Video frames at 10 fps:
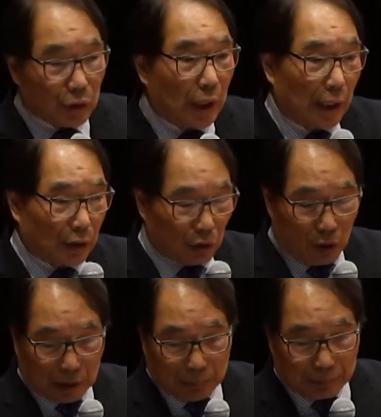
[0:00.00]
you can
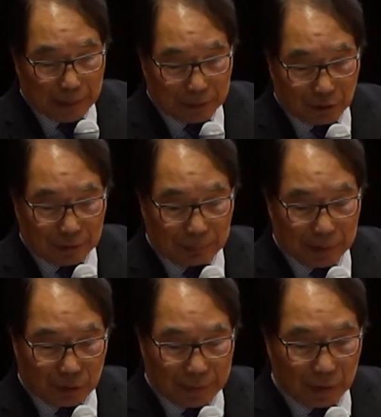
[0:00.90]
draw a comparison
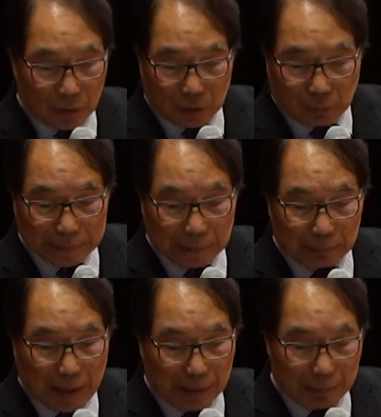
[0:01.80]
between those written
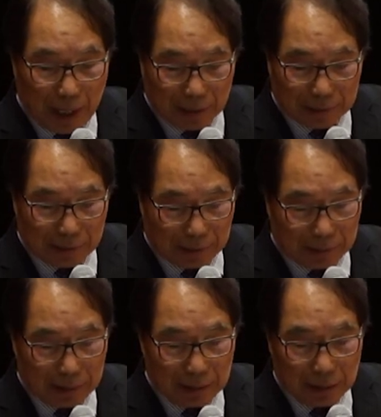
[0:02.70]
by the
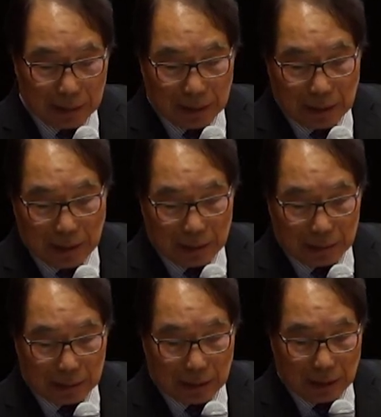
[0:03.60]
masters
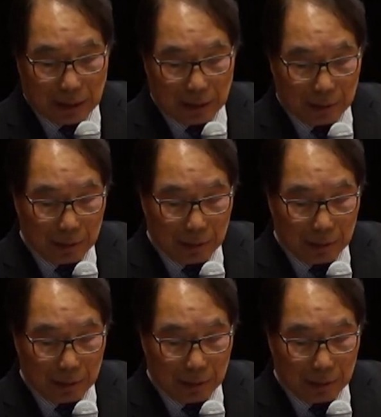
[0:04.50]
and uh,